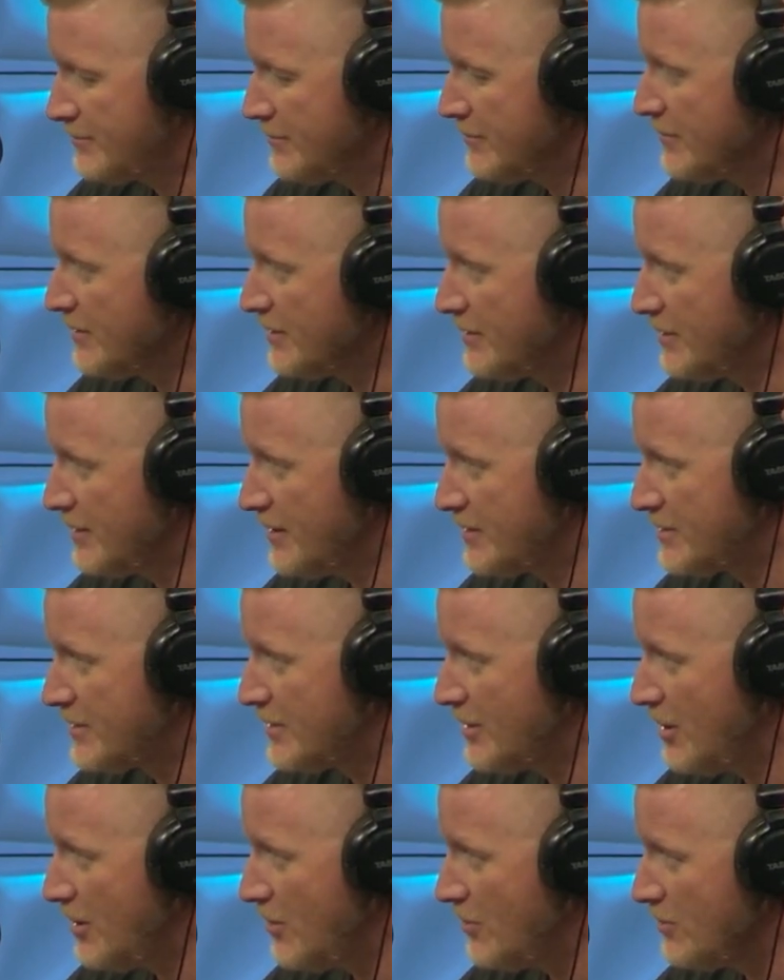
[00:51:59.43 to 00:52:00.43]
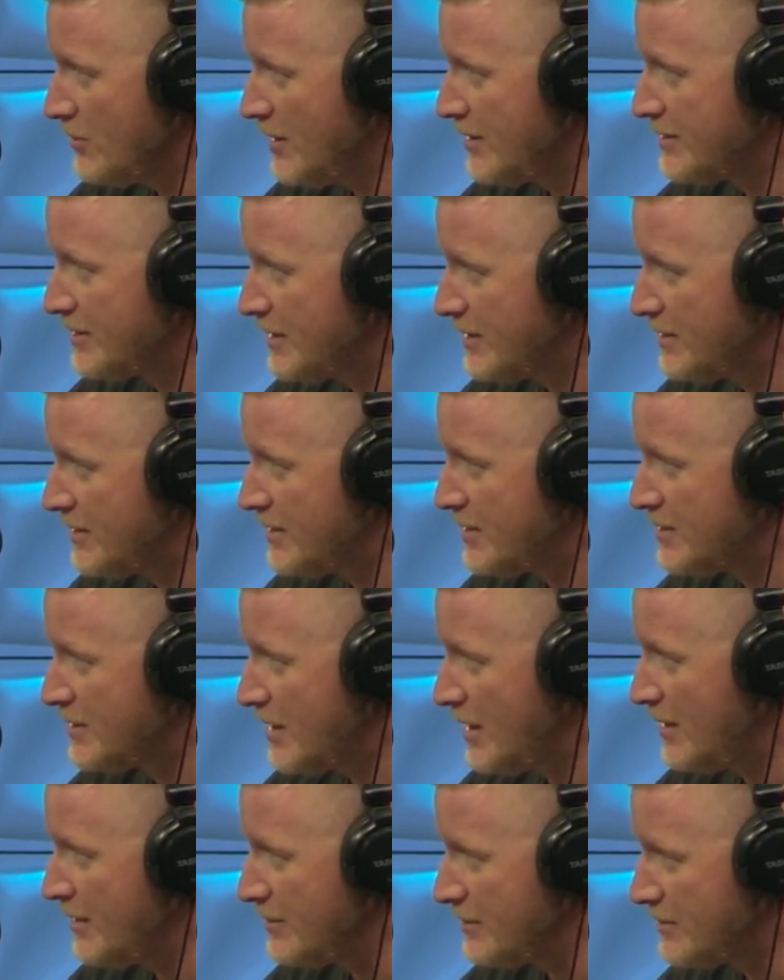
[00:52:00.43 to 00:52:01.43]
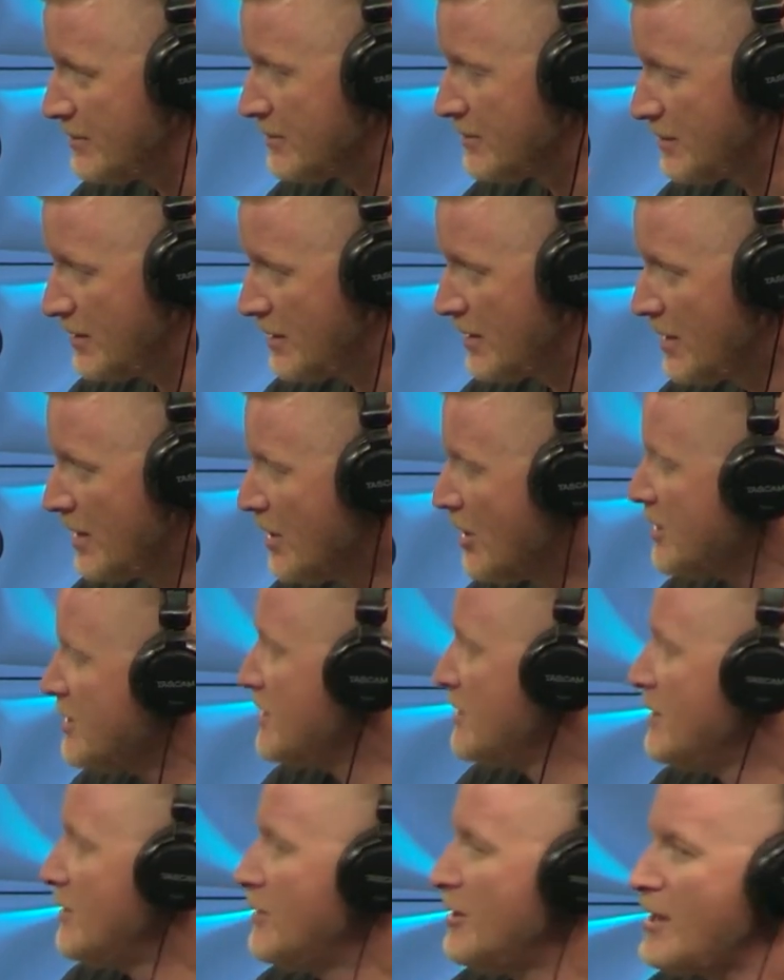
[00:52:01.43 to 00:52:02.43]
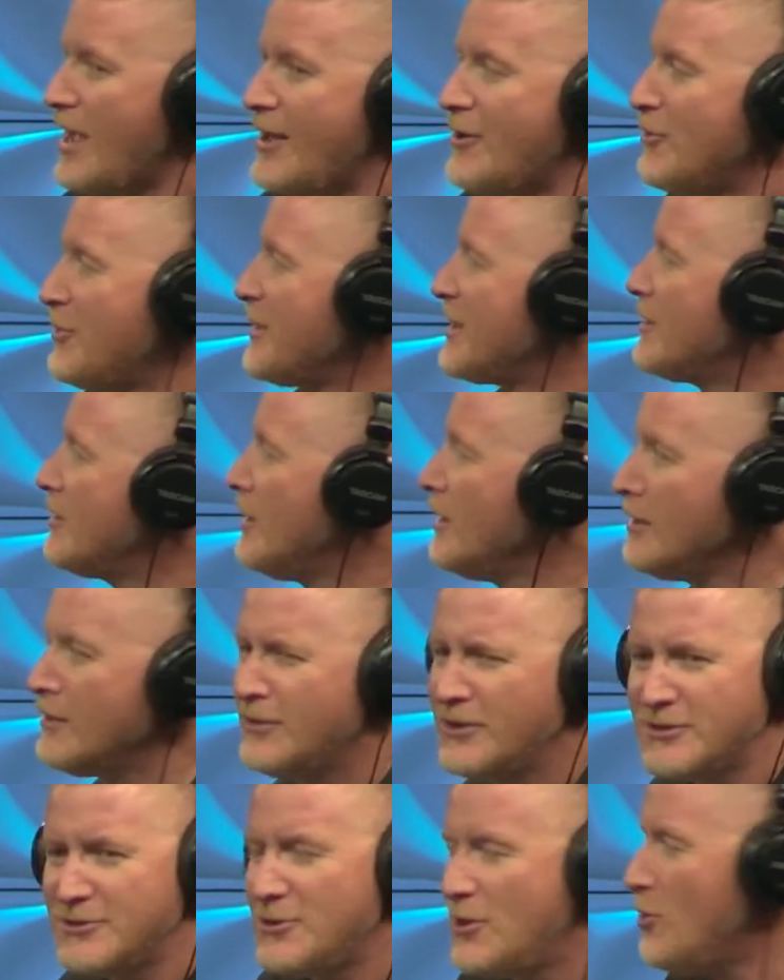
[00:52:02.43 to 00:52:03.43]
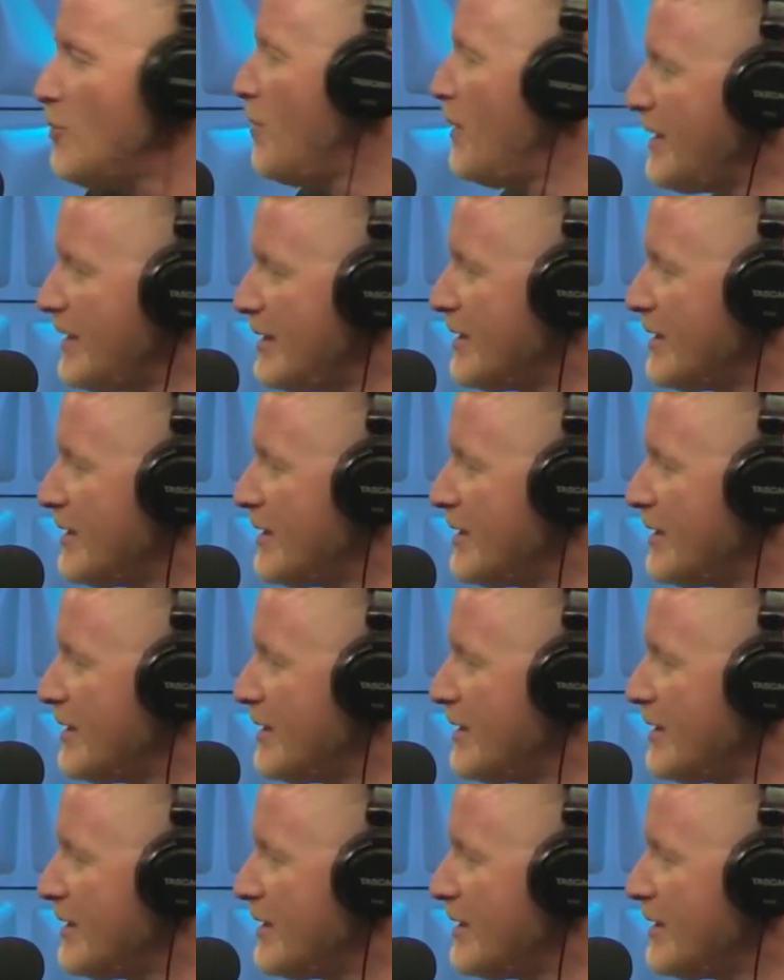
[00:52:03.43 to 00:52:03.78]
Let's go. Let's get this done. Because I don't think there's nobody in